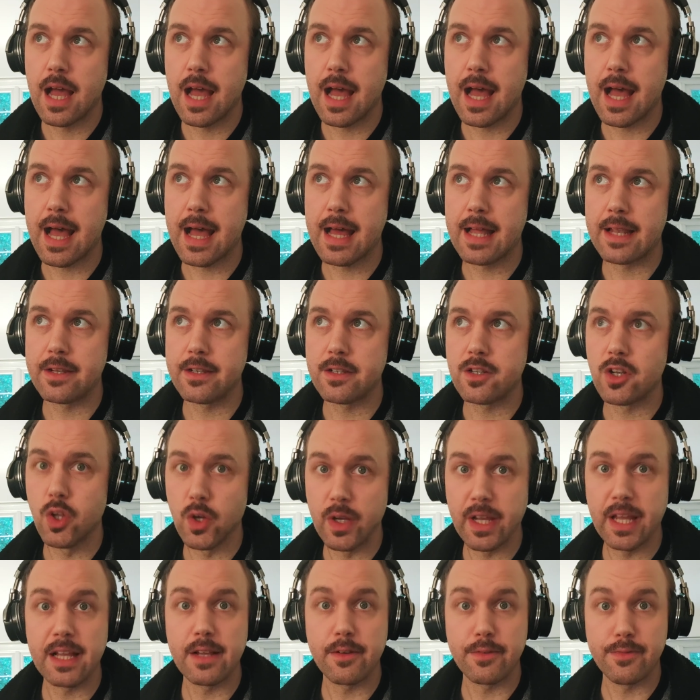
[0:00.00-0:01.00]
And
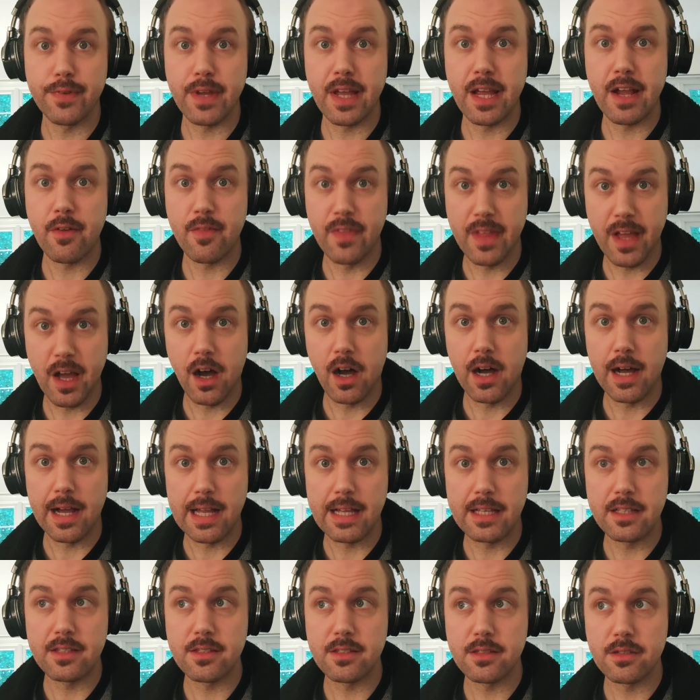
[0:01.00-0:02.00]
looking fear in the
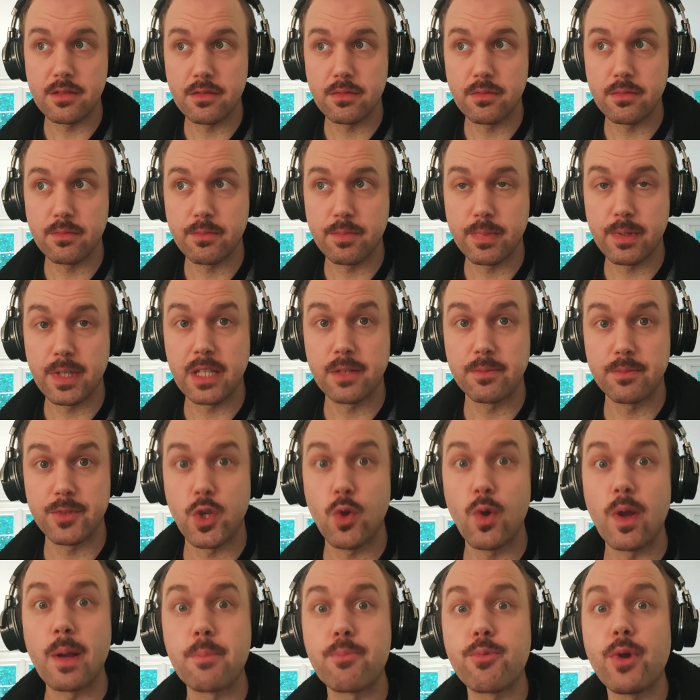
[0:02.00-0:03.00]
eyes,
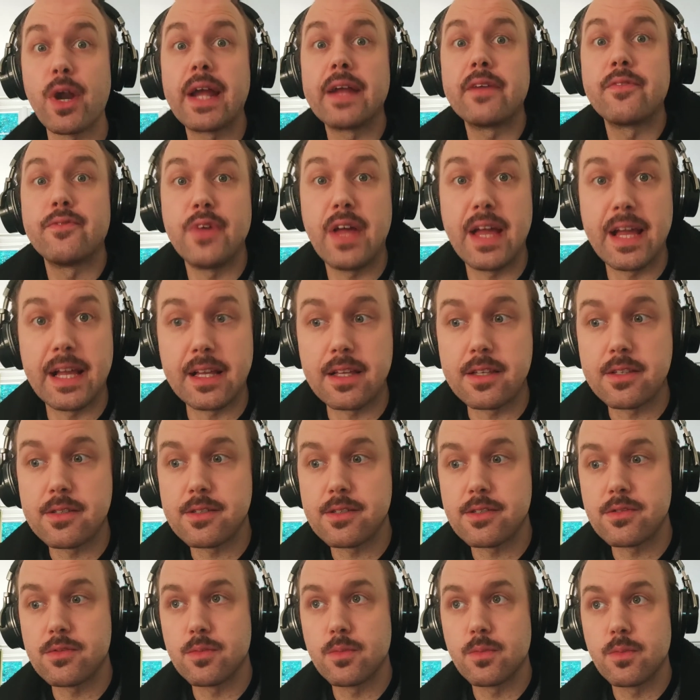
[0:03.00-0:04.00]
doing brave
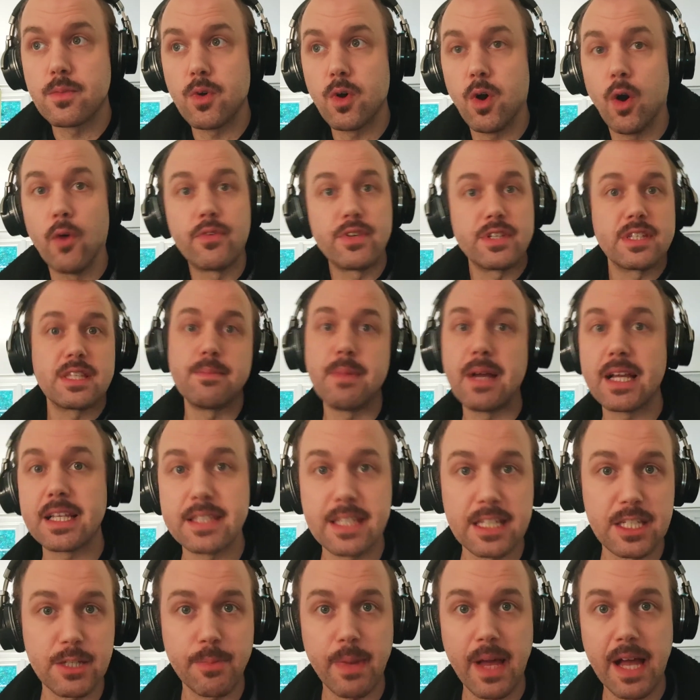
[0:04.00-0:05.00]
things, obviously
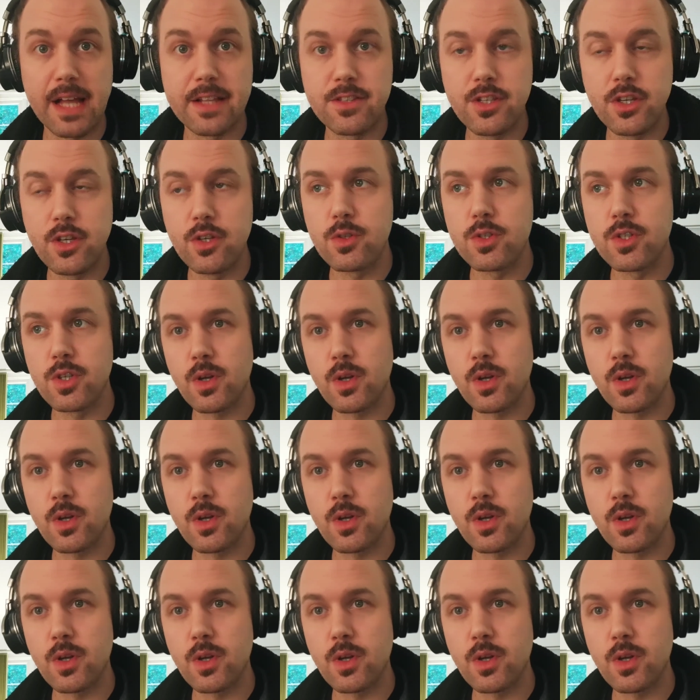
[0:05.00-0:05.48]
makes things better too.